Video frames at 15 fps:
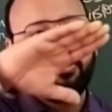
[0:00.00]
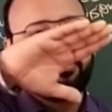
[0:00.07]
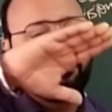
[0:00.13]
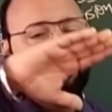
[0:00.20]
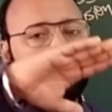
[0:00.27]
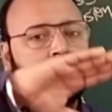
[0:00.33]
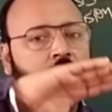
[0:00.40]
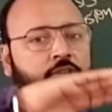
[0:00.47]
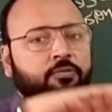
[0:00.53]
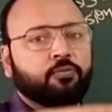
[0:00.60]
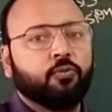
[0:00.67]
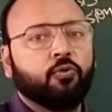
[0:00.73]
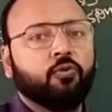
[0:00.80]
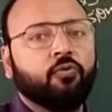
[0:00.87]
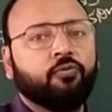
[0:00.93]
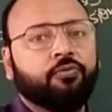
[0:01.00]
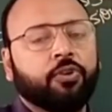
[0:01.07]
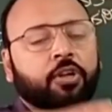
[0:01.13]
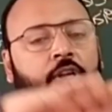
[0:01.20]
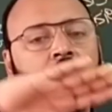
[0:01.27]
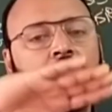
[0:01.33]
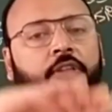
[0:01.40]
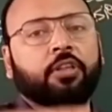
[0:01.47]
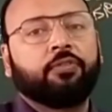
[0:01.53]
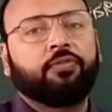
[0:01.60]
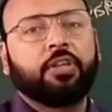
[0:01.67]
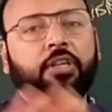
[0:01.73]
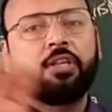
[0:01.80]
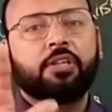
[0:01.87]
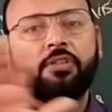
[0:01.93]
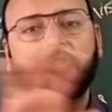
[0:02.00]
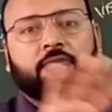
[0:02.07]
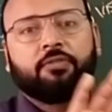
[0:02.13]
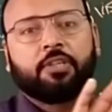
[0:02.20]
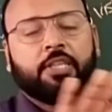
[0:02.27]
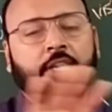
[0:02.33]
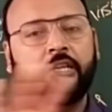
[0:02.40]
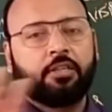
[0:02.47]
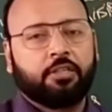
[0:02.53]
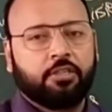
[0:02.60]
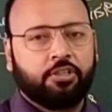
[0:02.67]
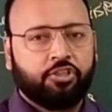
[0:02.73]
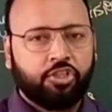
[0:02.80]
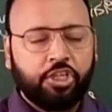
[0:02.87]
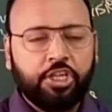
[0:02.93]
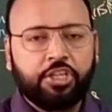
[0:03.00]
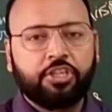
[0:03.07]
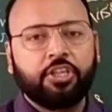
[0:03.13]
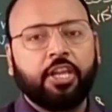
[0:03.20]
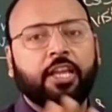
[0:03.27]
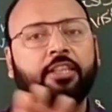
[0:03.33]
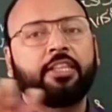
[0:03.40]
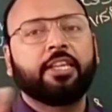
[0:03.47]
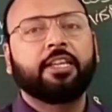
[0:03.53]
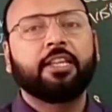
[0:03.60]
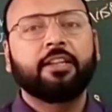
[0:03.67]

So they just move their fingers over that sheet and they